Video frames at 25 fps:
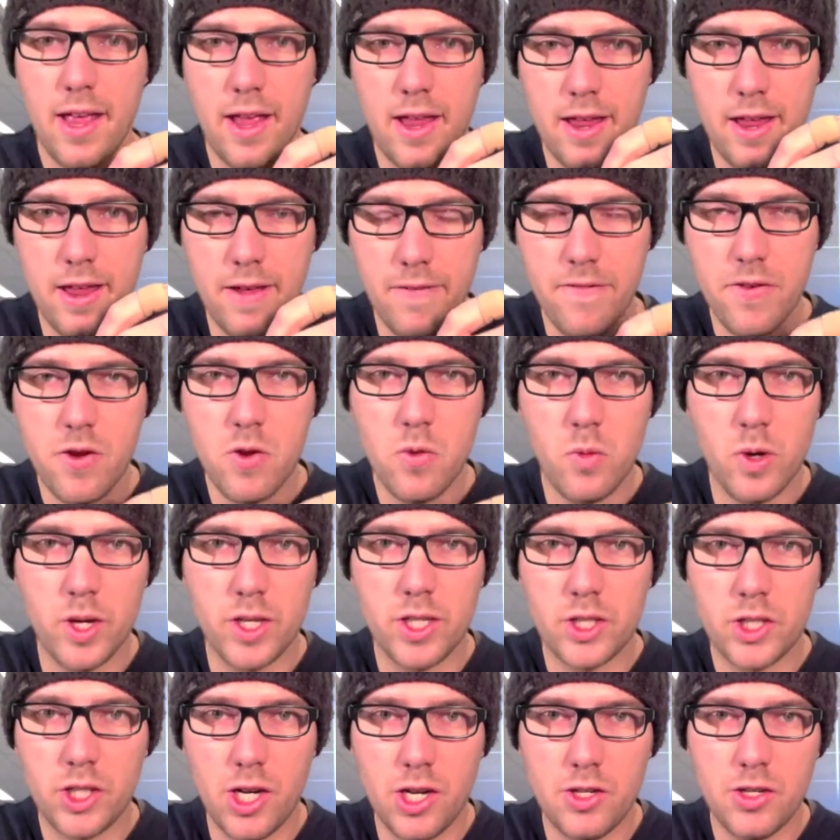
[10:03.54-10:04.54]
if you
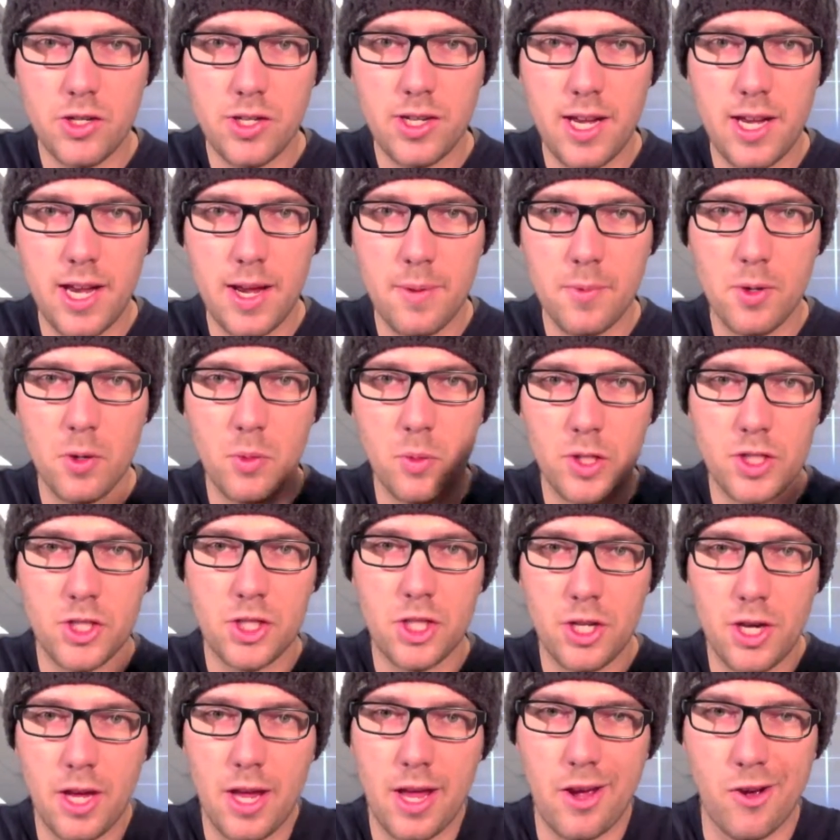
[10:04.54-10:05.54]
want to charge your camera,
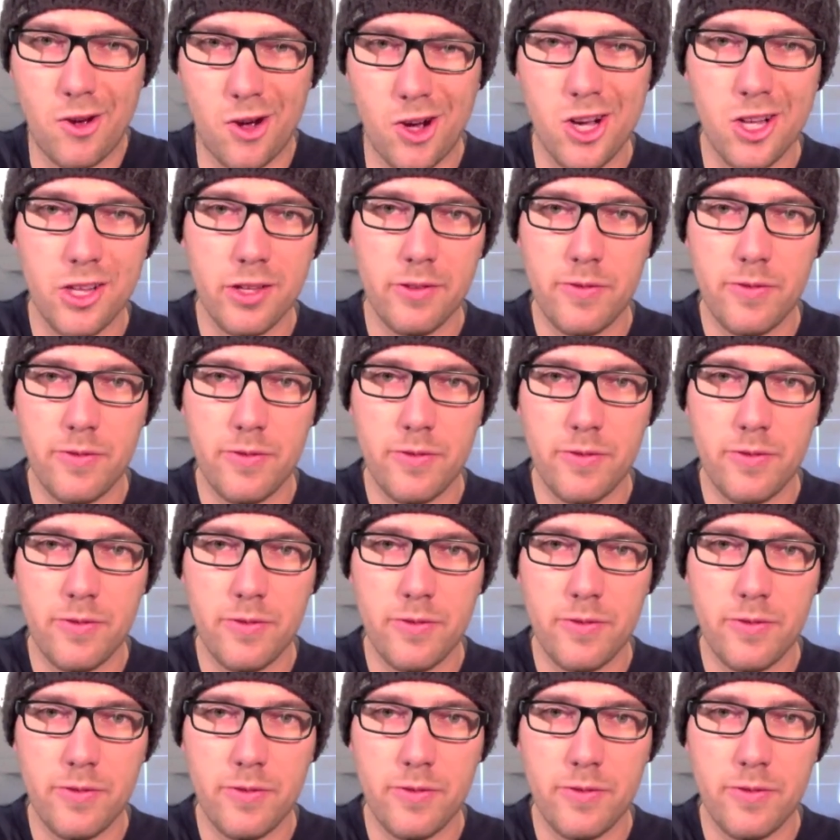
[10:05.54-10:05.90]
which all